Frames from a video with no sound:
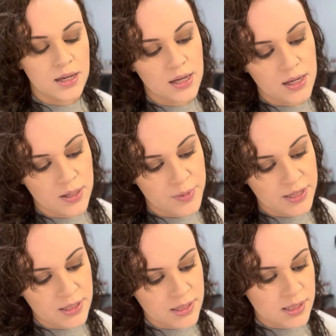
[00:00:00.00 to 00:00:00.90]
I
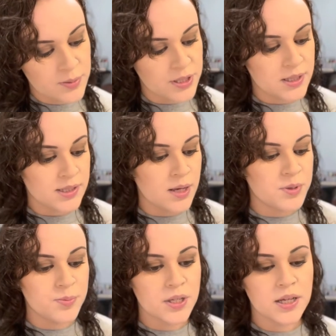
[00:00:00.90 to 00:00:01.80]
think this is about the same
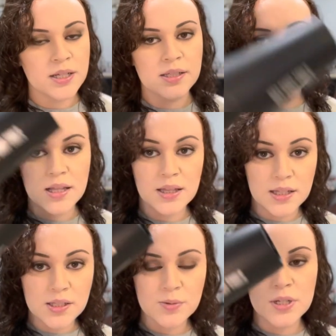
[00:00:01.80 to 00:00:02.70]
is because
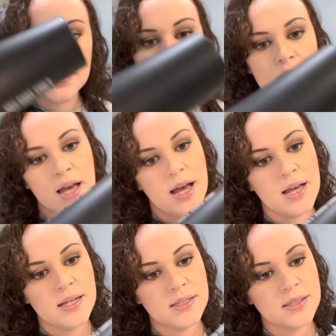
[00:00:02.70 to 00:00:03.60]
this one
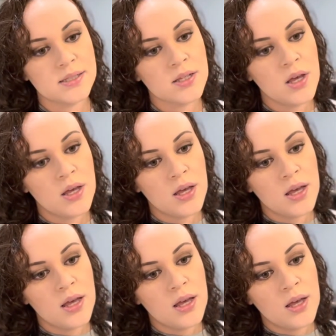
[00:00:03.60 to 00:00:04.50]
has
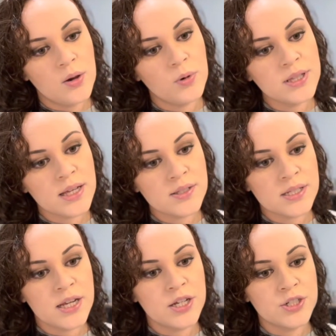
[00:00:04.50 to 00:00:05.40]

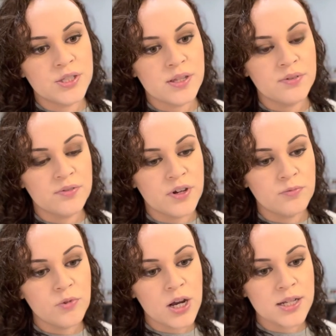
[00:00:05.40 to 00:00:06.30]
1,875
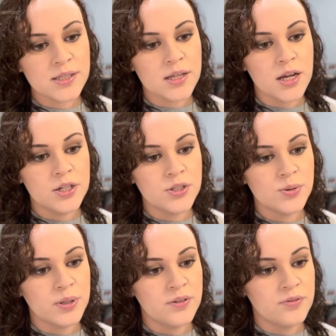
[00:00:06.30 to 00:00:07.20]
watts,
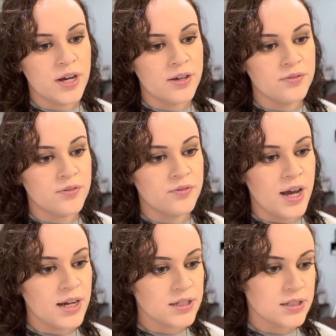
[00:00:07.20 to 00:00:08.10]
125
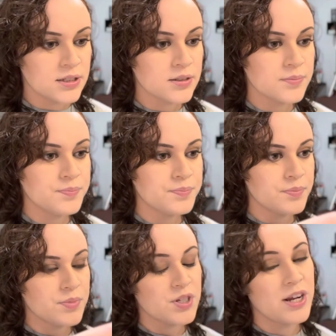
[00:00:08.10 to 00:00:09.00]
vac.
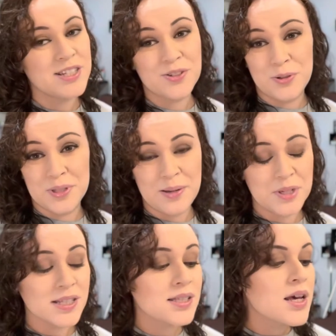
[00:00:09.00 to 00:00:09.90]
Sorry, I don't know what that
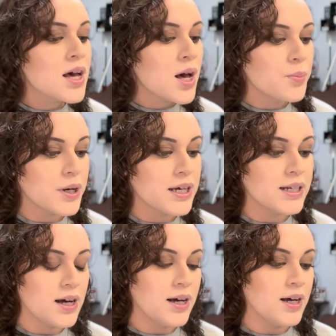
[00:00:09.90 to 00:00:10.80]
means,
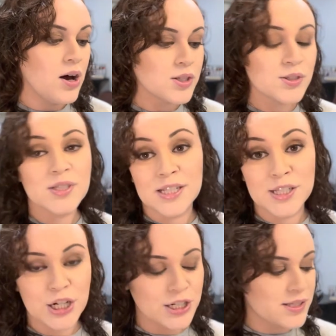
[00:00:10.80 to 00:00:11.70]
but also 60
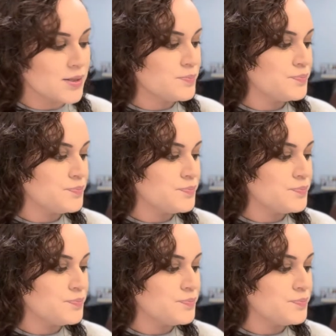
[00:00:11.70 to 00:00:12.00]
hertz.